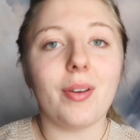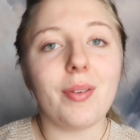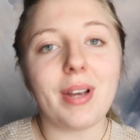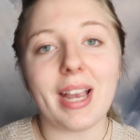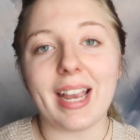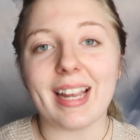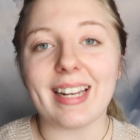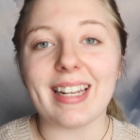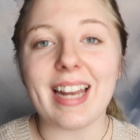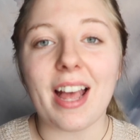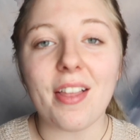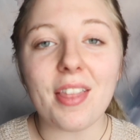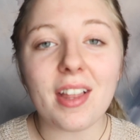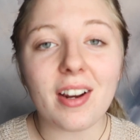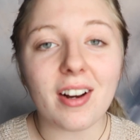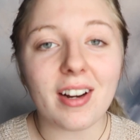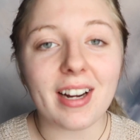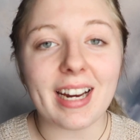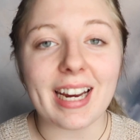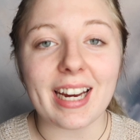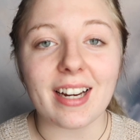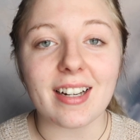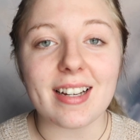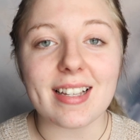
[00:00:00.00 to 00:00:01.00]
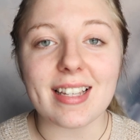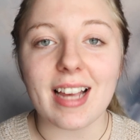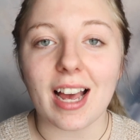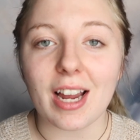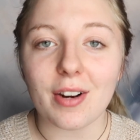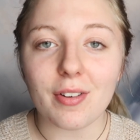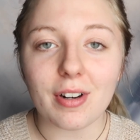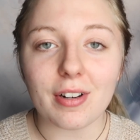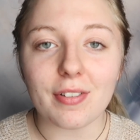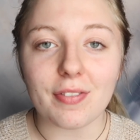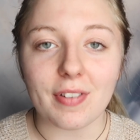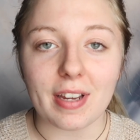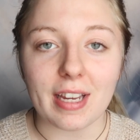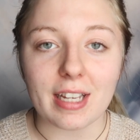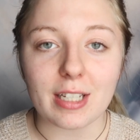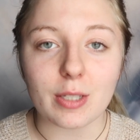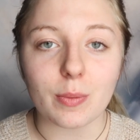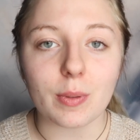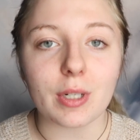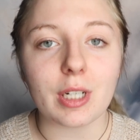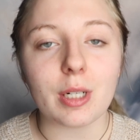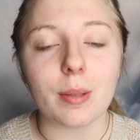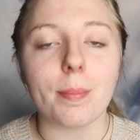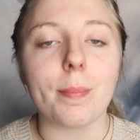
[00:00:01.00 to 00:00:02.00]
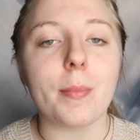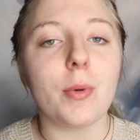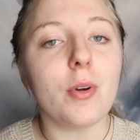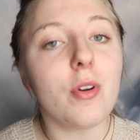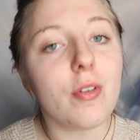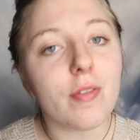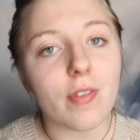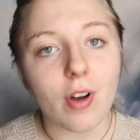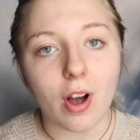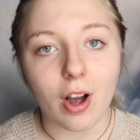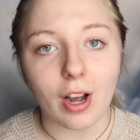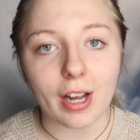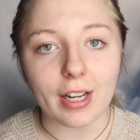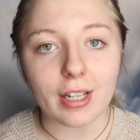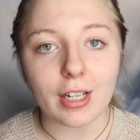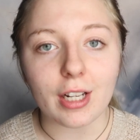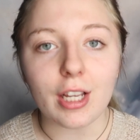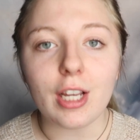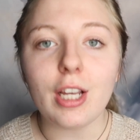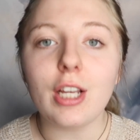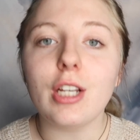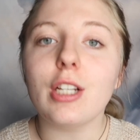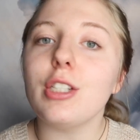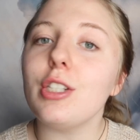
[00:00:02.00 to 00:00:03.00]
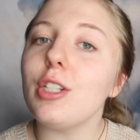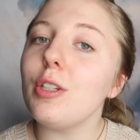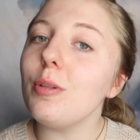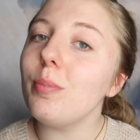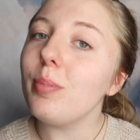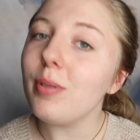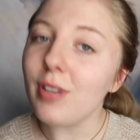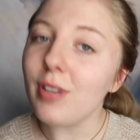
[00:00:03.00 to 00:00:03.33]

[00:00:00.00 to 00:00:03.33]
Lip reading: Okay, now that our hair is out of our face, we're gonna move on to